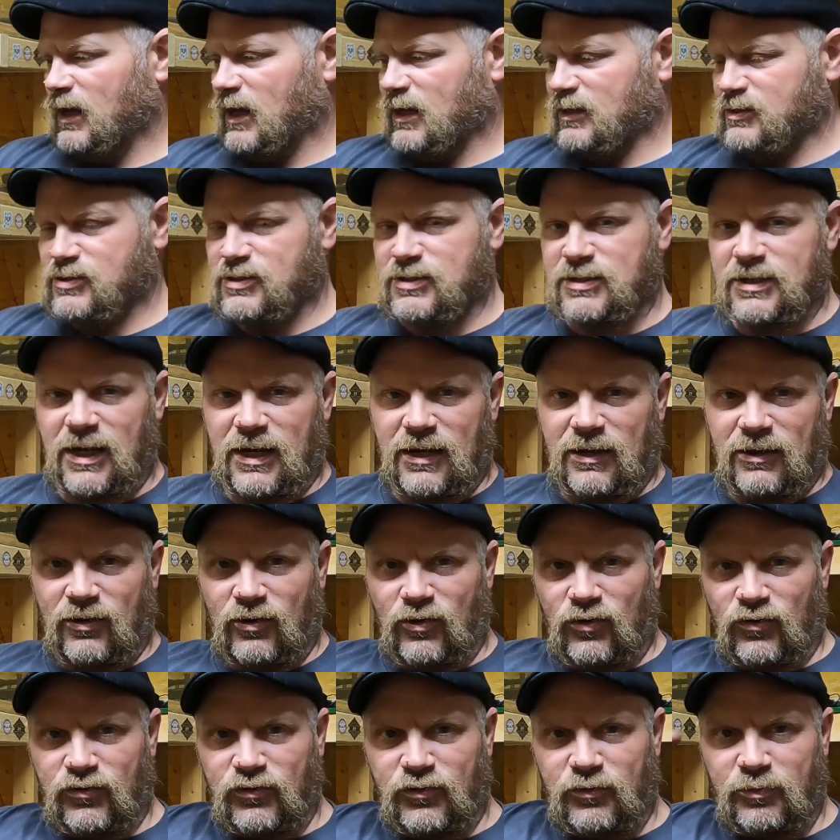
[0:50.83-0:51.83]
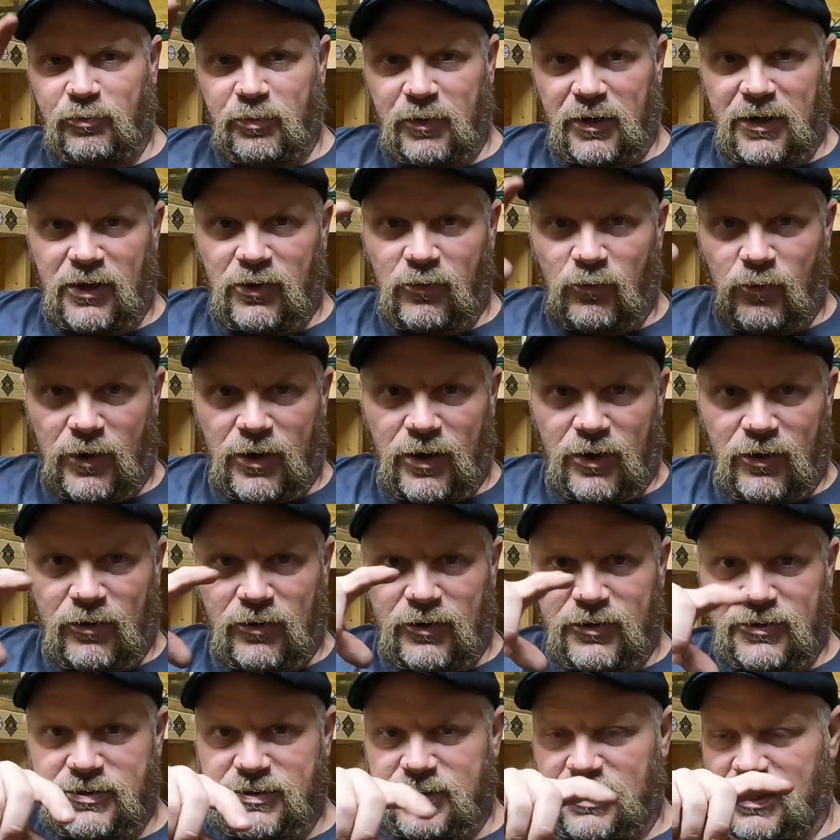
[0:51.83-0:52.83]
I just got a little spinny
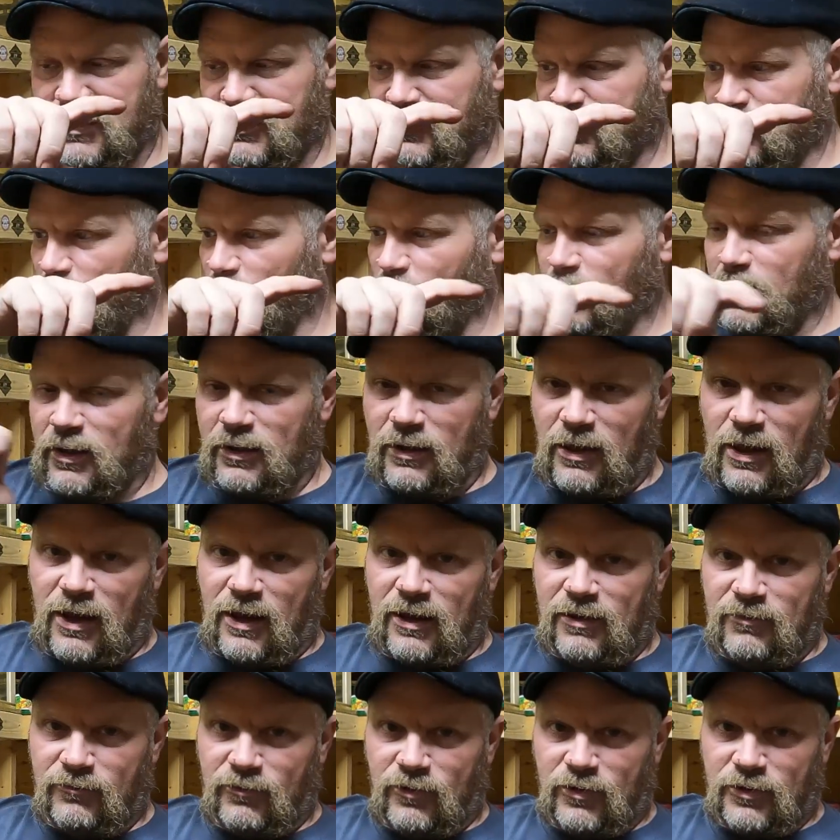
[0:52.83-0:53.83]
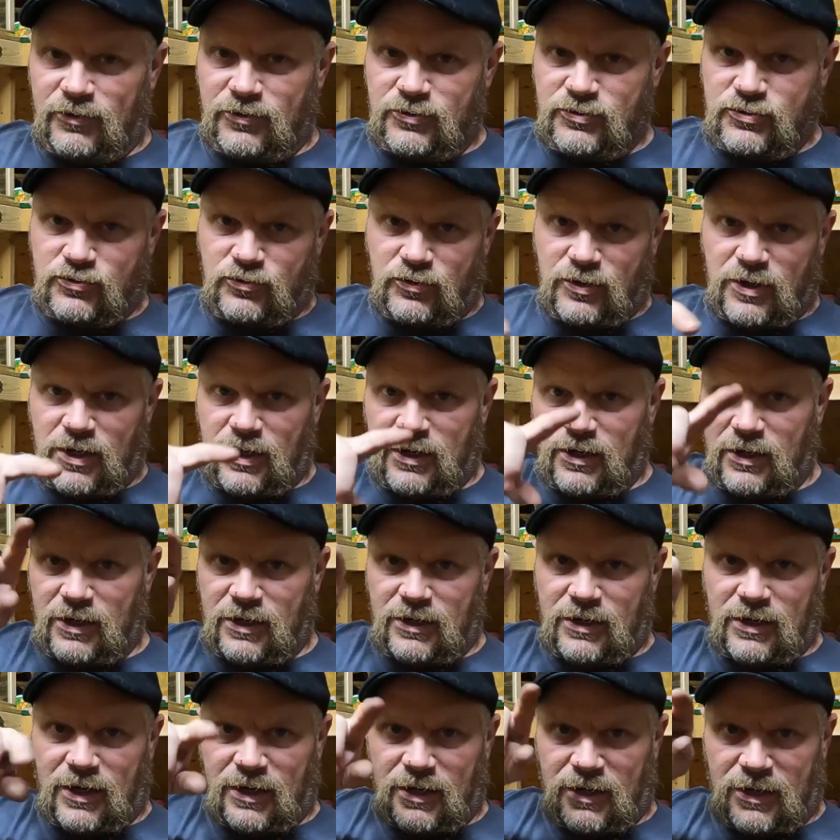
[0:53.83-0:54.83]
wheel. It said going live on the screen,
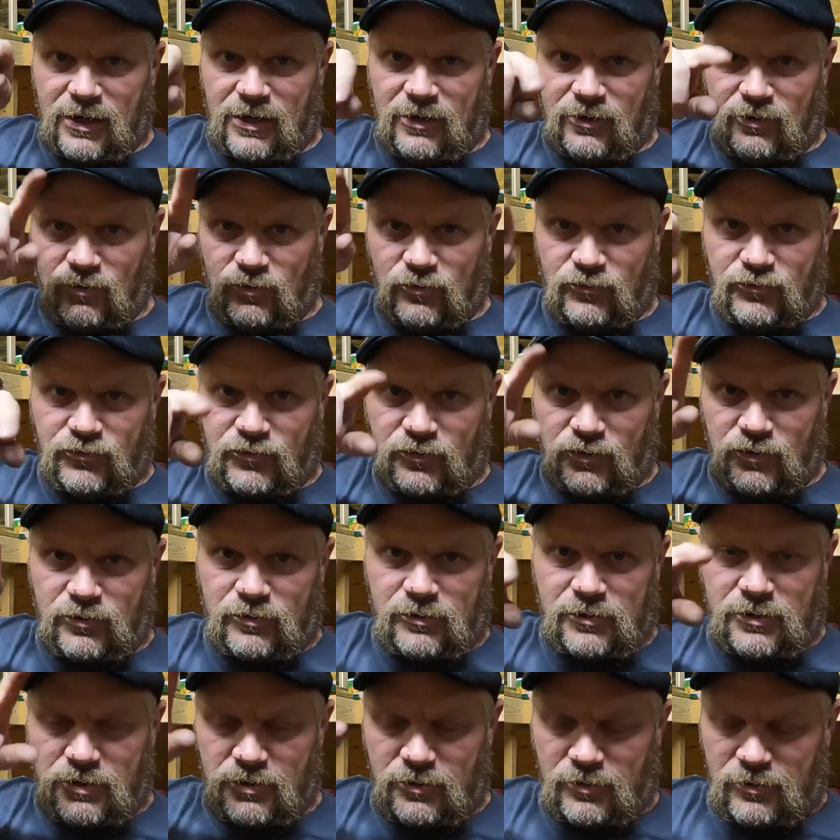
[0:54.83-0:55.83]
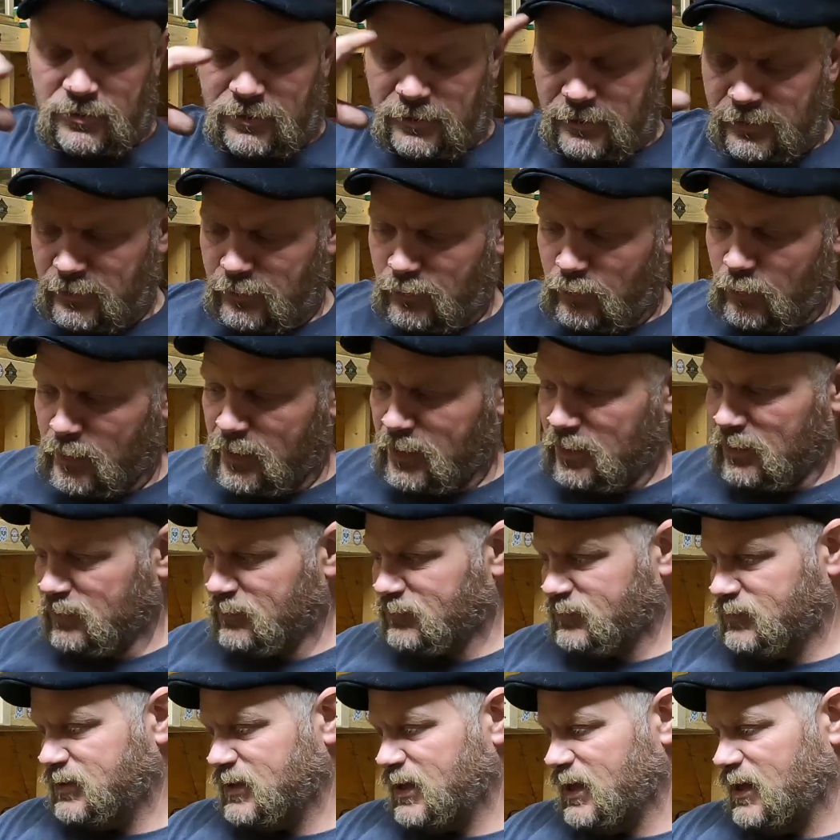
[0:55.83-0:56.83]
and I got a little circular wheel
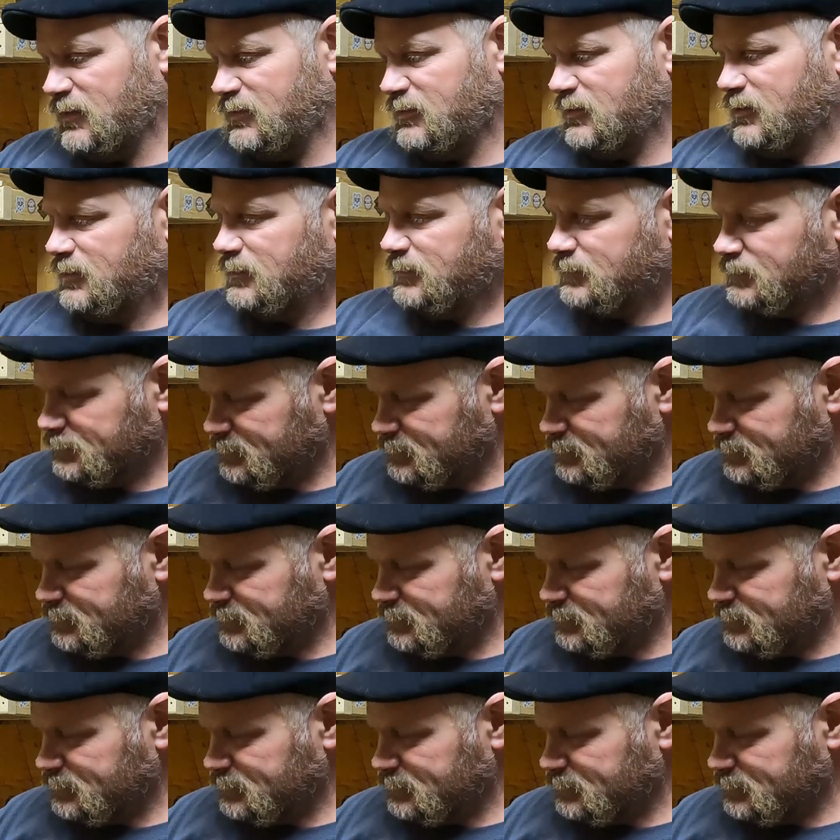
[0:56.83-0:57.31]
of death.